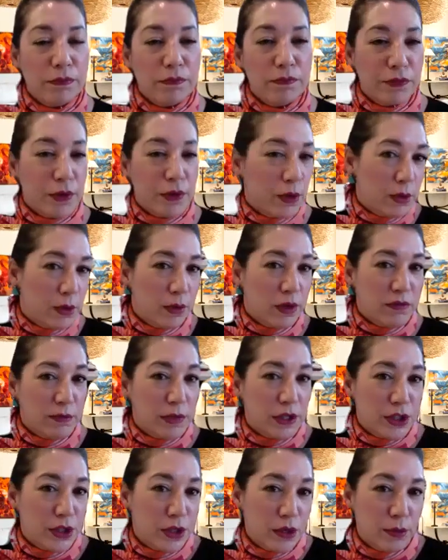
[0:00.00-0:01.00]
photo of my
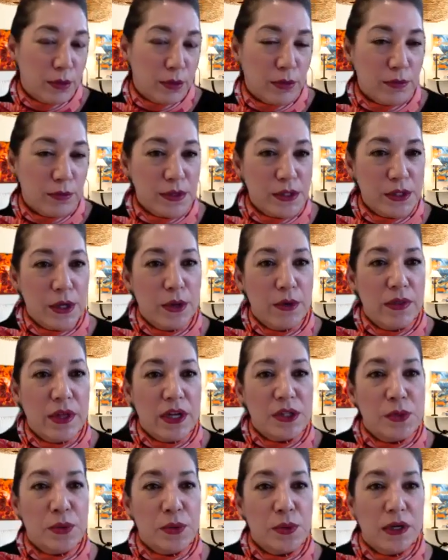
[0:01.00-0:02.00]
showroom. So
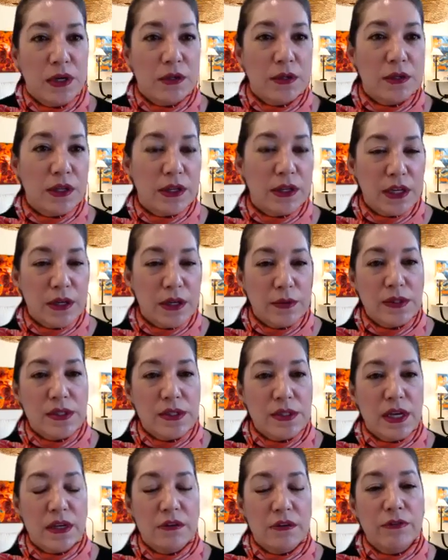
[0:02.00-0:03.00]
that's what I look like here in
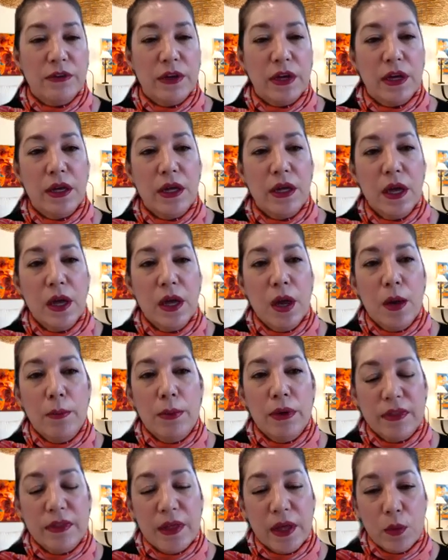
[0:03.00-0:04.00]
Santa Fe.
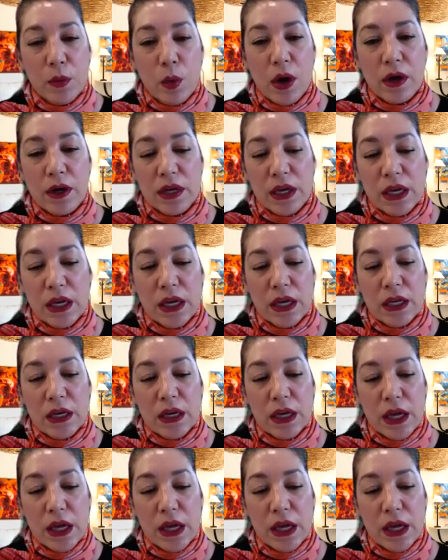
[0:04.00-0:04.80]
But they walk in